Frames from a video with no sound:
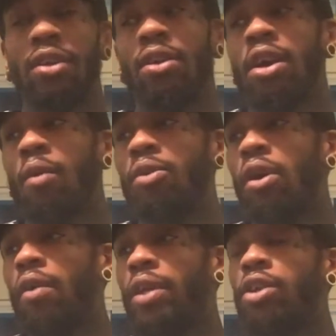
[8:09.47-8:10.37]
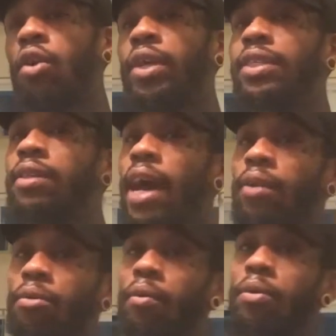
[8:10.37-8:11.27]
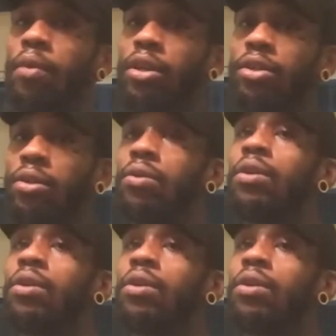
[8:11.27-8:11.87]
We already know exactly what we want to do,